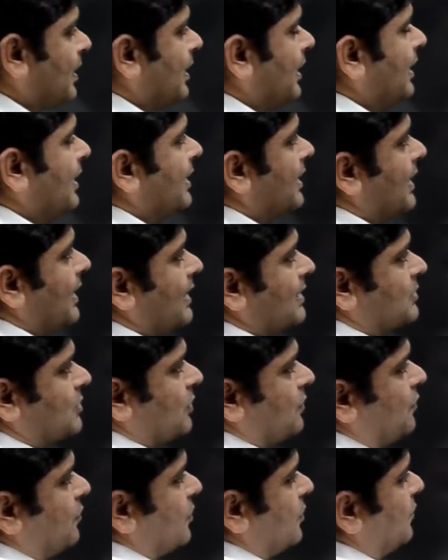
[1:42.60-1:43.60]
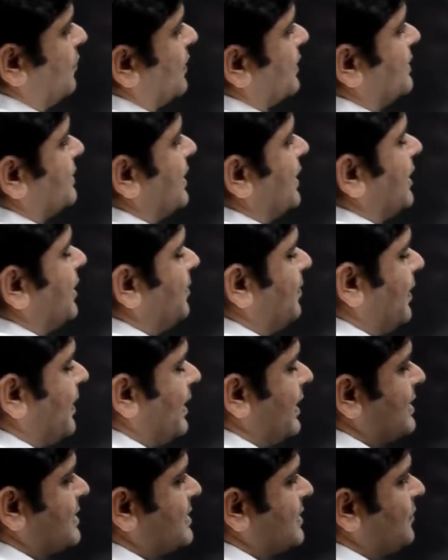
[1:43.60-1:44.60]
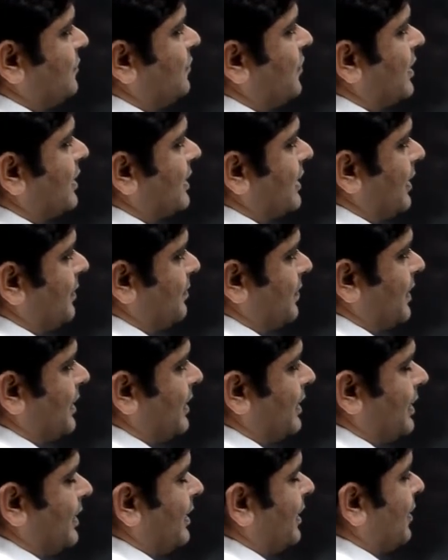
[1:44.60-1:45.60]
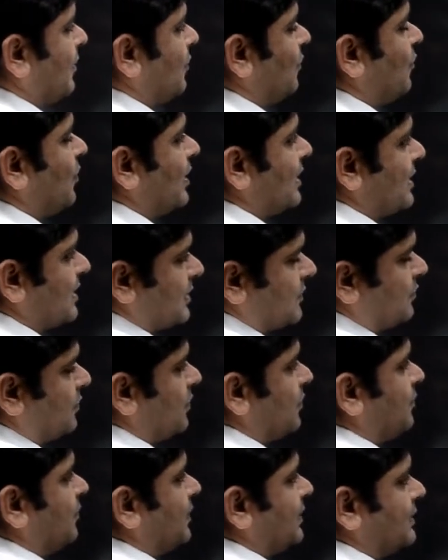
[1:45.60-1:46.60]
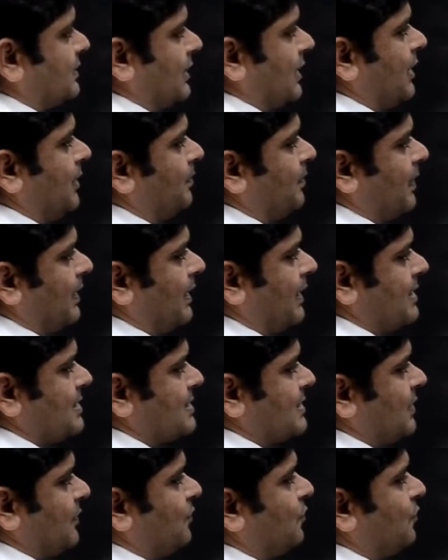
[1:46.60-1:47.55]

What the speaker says: In case of full functional dependency, what happened? What is full functional dependency?